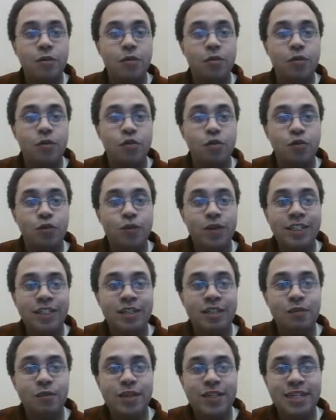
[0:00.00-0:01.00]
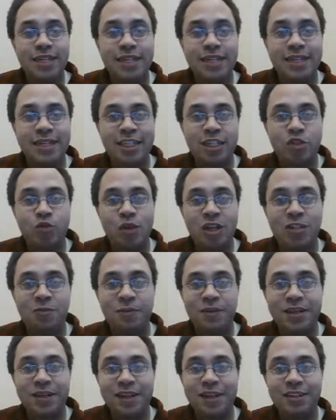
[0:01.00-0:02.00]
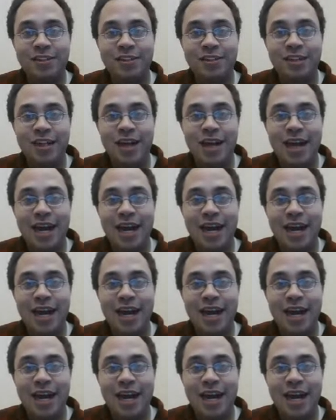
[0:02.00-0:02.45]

the reason we did it this way is because